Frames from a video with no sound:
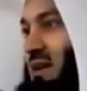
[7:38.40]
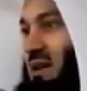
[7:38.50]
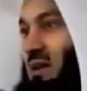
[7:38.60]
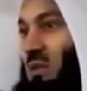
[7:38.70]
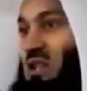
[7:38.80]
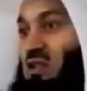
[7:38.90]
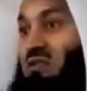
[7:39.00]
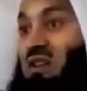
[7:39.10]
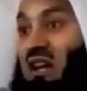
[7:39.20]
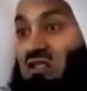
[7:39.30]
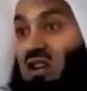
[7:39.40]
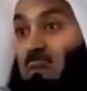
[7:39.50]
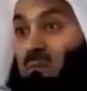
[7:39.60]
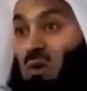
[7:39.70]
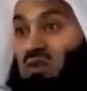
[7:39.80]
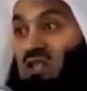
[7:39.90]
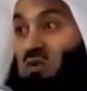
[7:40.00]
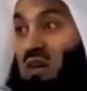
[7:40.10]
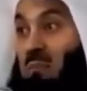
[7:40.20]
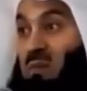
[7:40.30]
What is of greater importance
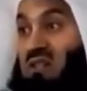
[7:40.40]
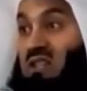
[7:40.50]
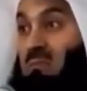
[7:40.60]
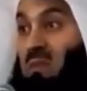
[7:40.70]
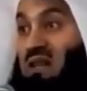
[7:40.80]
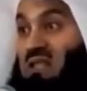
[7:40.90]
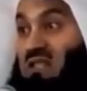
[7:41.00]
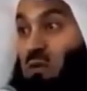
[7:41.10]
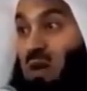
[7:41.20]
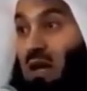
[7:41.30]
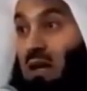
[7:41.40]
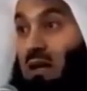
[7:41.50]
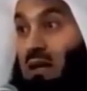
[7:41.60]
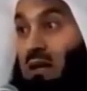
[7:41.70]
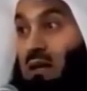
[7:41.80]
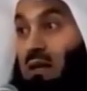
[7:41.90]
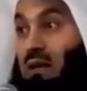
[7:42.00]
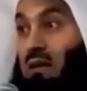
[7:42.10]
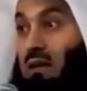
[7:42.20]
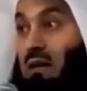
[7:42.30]
when a person passes
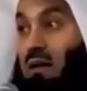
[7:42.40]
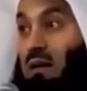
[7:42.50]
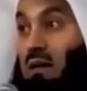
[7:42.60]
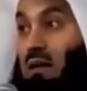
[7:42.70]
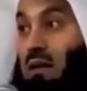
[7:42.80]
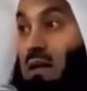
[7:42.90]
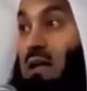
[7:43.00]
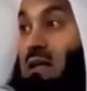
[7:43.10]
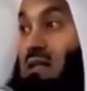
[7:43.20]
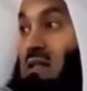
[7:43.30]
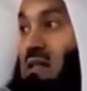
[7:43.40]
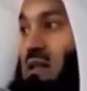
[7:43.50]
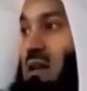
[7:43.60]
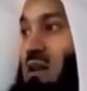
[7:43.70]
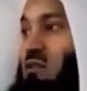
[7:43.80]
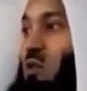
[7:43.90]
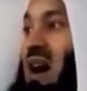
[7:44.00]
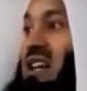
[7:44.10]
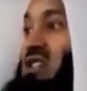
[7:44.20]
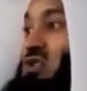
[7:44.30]
away is
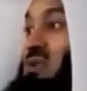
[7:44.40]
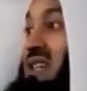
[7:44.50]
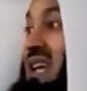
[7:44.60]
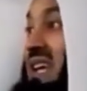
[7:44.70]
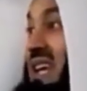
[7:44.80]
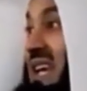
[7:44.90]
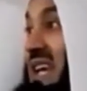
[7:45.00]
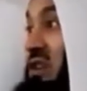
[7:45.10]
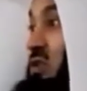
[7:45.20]
for us to take heed to